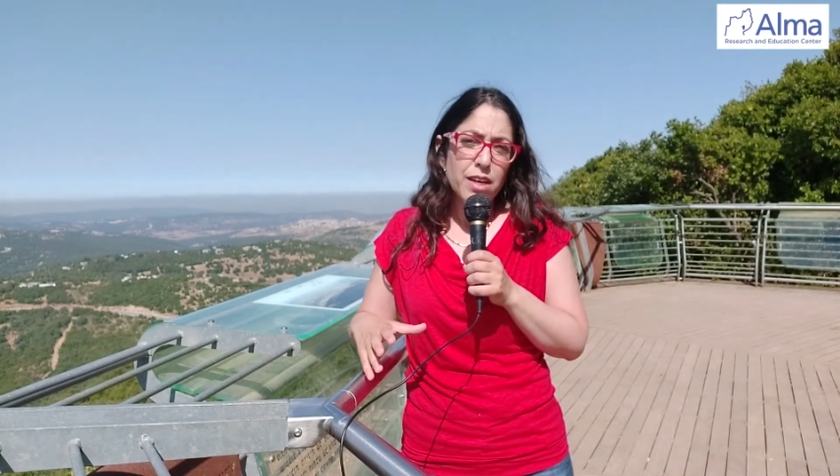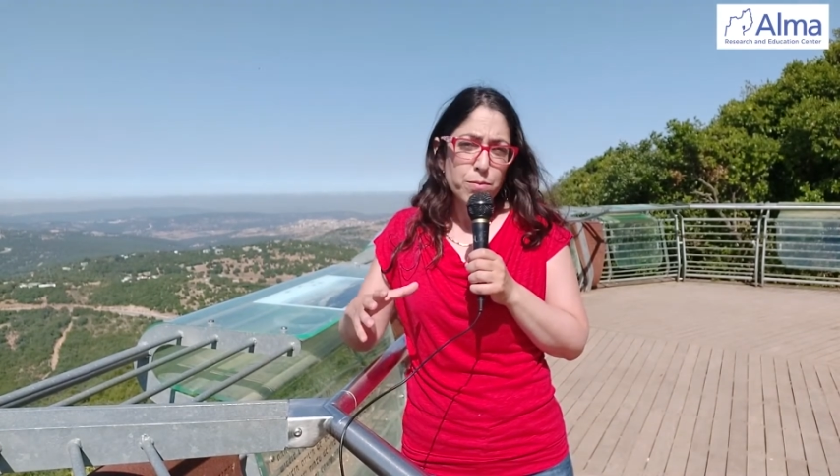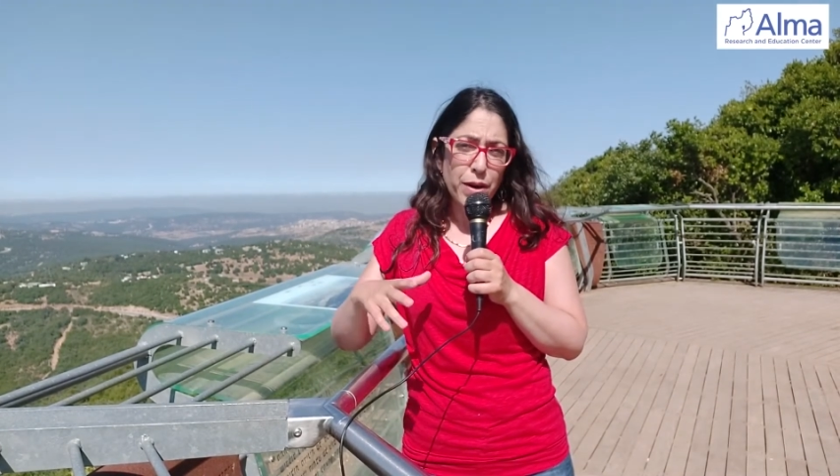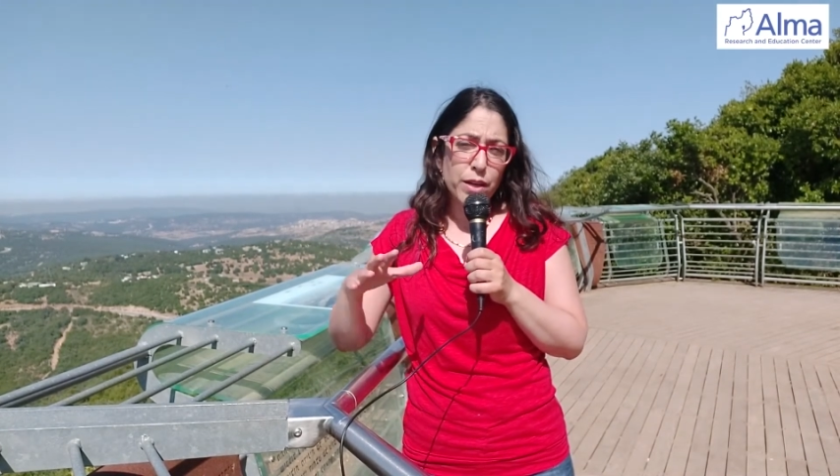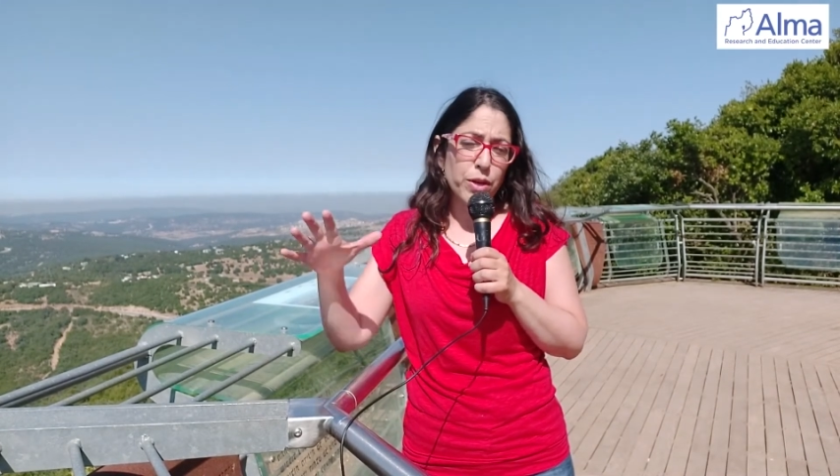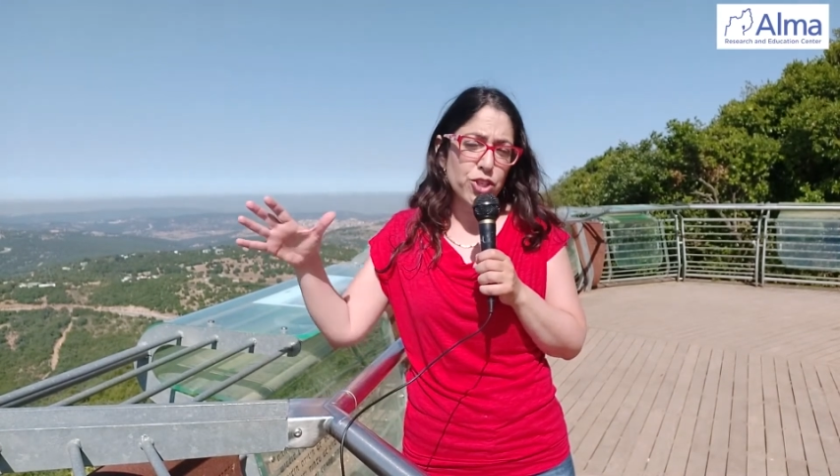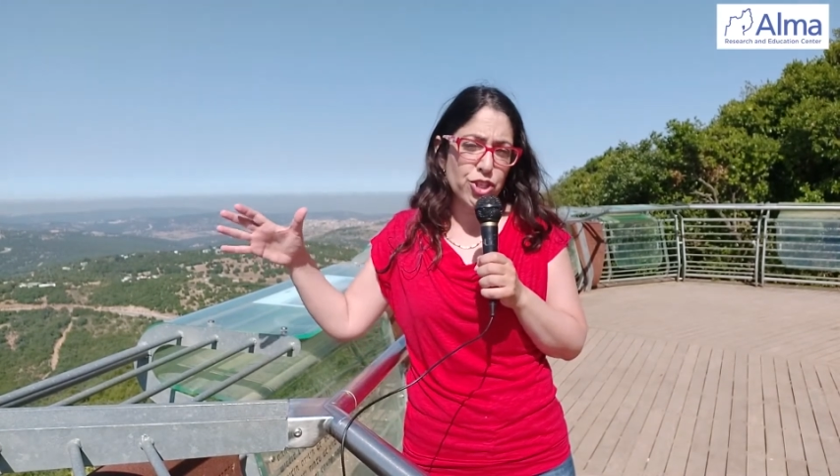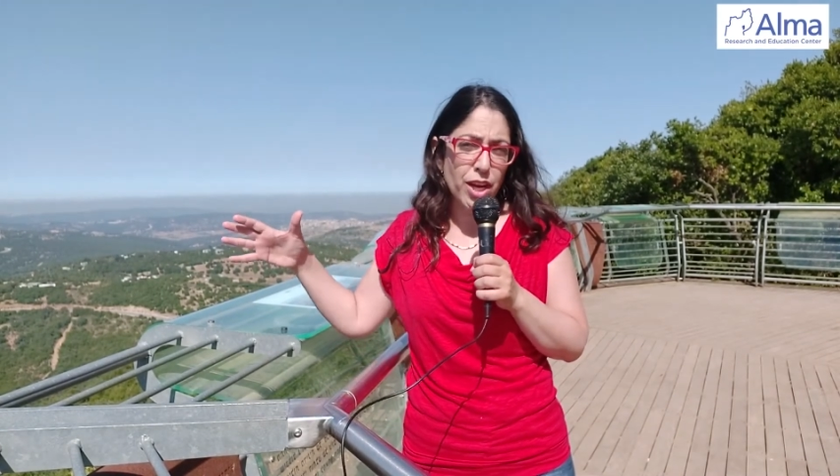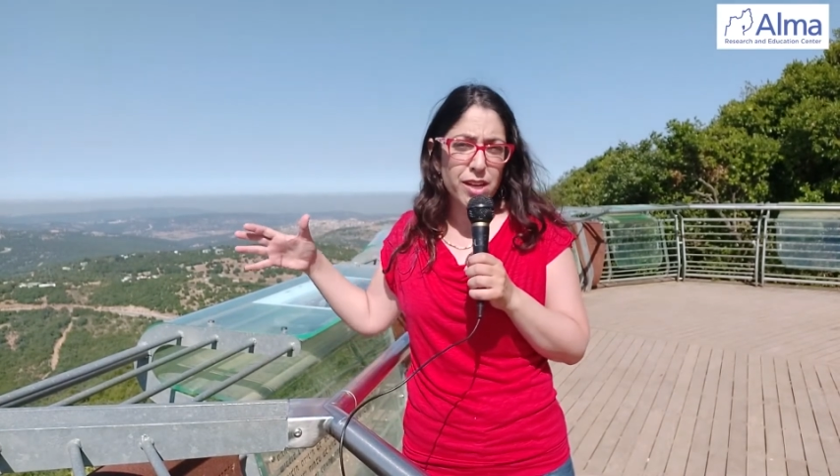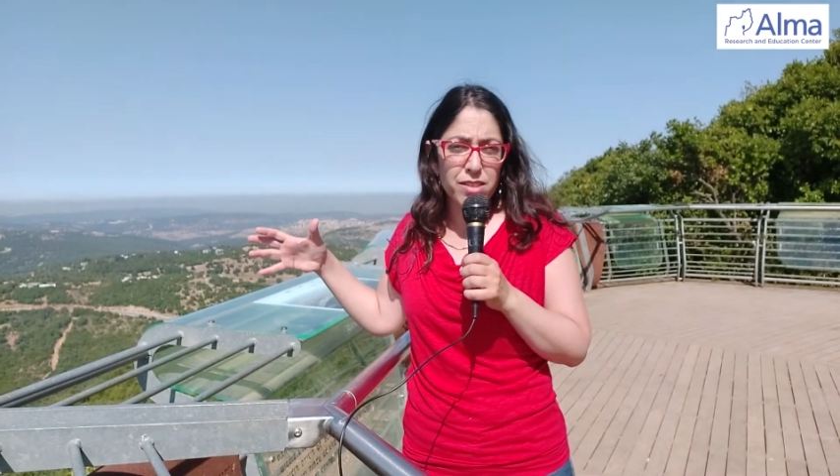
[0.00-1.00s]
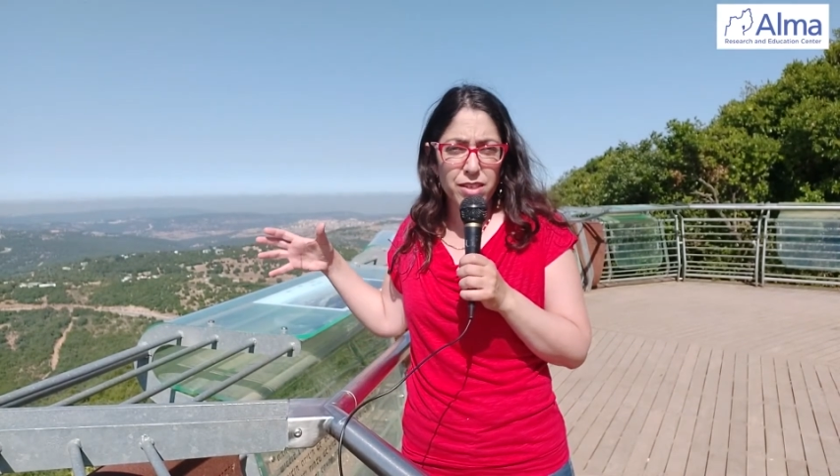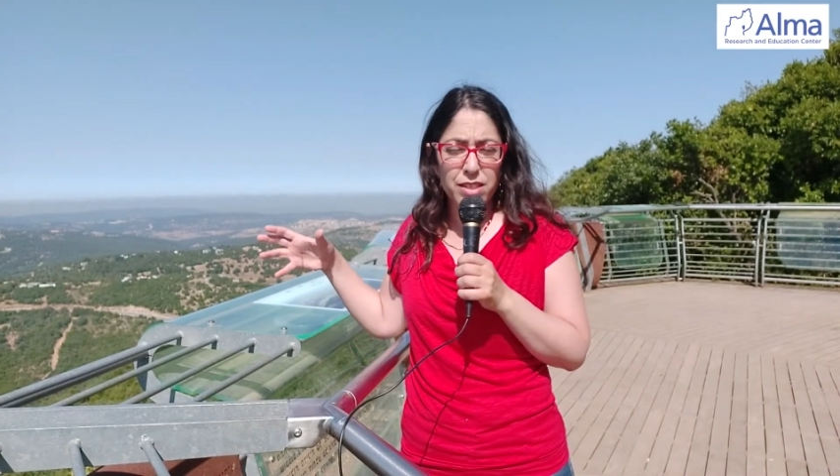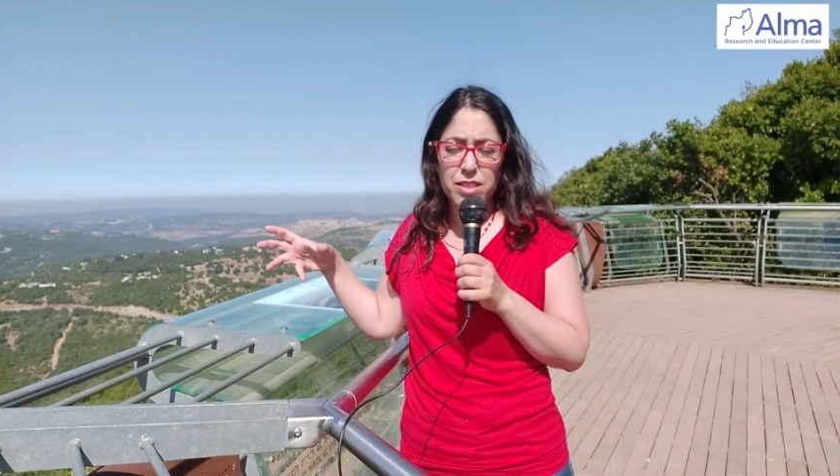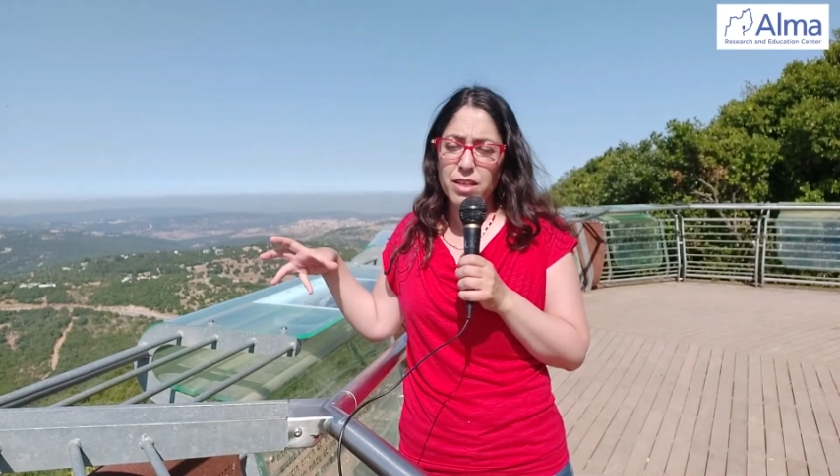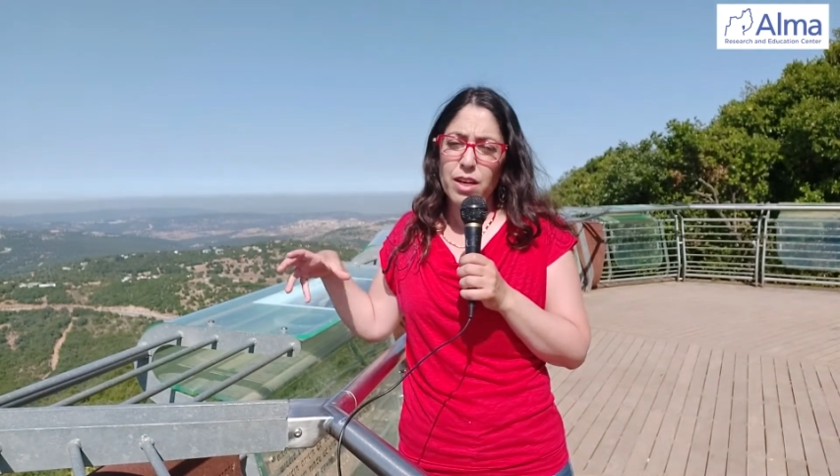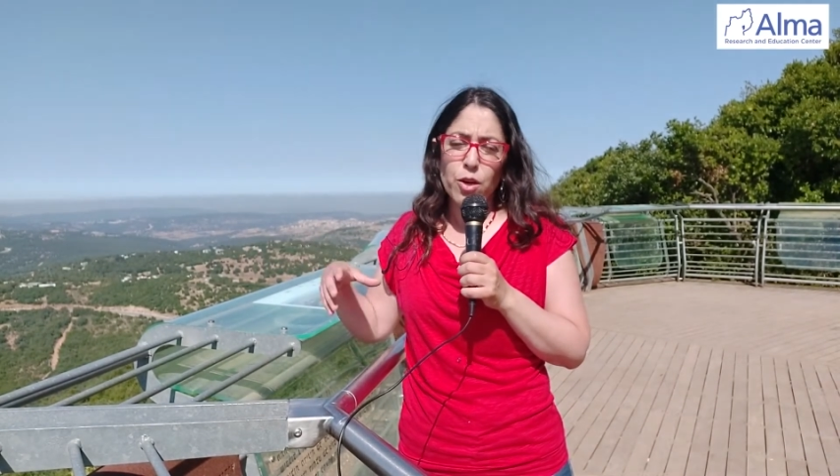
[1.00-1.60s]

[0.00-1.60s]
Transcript: By the way, shelters